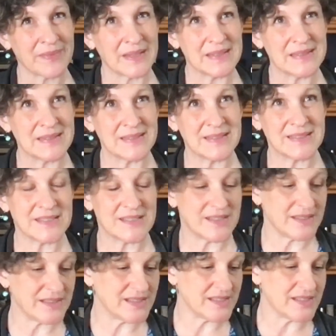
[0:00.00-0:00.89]

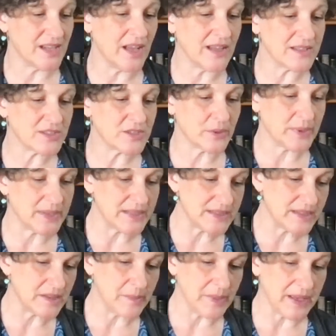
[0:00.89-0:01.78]
since it's not so
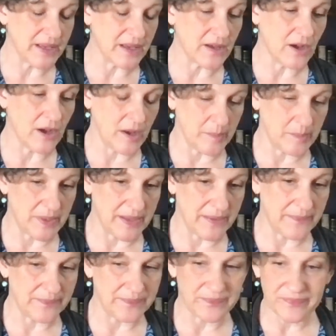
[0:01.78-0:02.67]
easy to make a
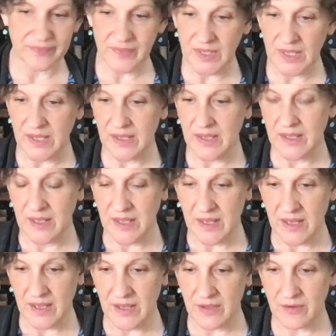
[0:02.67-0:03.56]
copy,
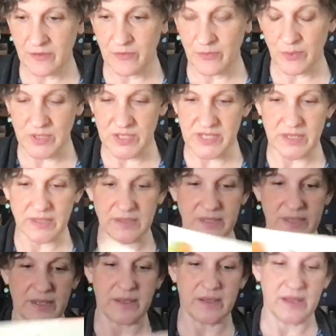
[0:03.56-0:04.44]

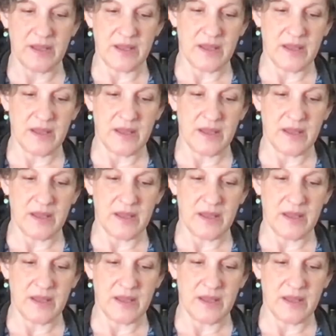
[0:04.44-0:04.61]
unfortunately.